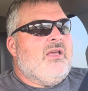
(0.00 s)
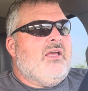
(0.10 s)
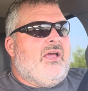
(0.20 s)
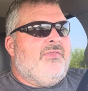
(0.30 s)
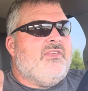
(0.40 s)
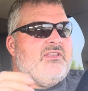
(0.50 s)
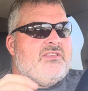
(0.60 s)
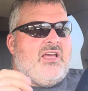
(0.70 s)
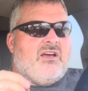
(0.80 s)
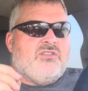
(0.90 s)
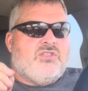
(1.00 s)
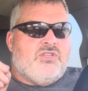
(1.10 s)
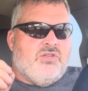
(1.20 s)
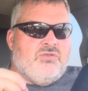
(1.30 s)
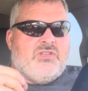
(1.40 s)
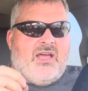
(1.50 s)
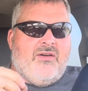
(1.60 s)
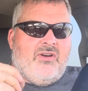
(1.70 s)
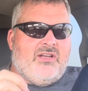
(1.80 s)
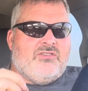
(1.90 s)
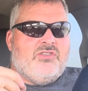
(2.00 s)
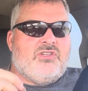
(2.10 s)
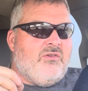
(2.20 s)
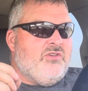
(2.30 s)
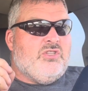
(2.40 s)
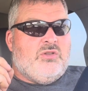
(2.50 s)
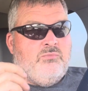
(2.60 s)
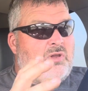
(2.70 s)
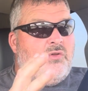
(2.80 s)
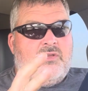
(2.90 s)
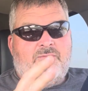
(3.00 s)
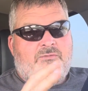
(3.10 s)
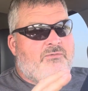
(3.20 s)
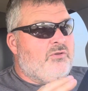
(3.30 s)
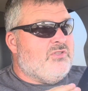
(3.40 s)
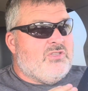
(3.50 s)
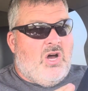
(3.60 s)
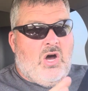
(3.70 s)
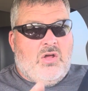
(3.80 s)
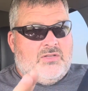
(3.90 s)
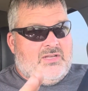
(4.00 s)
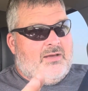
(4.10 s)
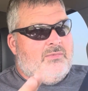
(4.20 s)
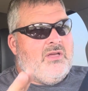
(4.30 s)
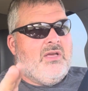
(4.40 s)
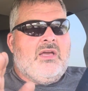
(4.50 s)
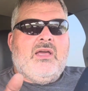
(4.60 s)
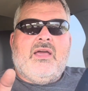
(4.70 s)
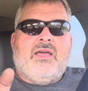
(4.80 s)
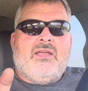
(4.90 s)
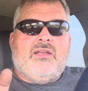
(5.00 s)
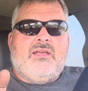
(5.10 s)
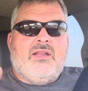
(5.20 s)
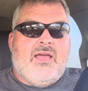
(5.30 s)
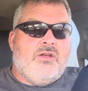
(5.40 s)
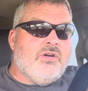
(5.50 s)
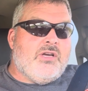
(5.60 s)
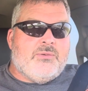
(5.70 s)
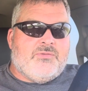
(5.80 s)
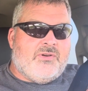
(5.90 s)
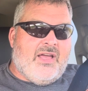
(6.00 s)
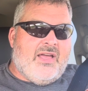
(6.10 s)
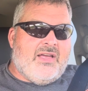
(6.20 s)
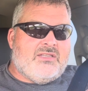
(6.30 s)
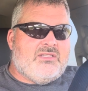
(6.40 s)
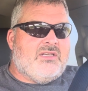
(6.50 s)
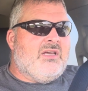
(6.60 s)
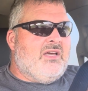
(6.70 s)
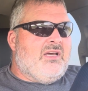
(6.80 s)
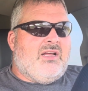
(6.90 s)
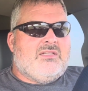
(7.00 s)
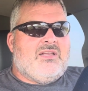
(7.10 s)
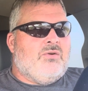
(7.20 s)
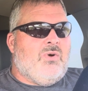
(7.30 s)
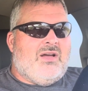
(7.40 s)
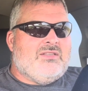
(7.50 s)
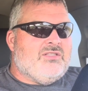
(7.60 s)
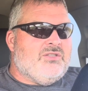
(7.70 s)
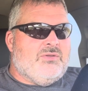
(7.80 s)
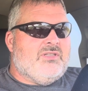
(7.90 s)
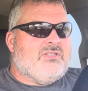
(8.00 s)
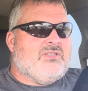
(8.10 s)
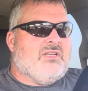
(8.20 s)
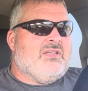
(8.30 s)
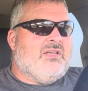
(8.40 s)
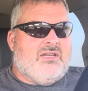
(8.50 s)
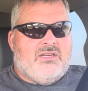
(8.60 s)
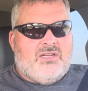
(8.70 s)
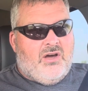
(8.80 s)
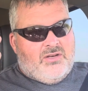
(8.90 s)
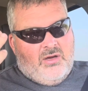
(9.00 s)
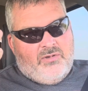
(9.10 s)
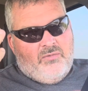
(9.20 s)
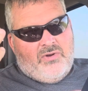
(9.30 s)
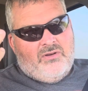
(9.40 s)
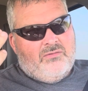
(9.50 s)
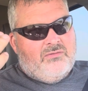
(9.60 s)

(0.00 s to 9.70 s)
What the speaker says: And this house used to have an electric stove. It used to blow them fuses all the time. And it had hookups for gas. And I was like, why is it doing this? And then it dawned on me, well,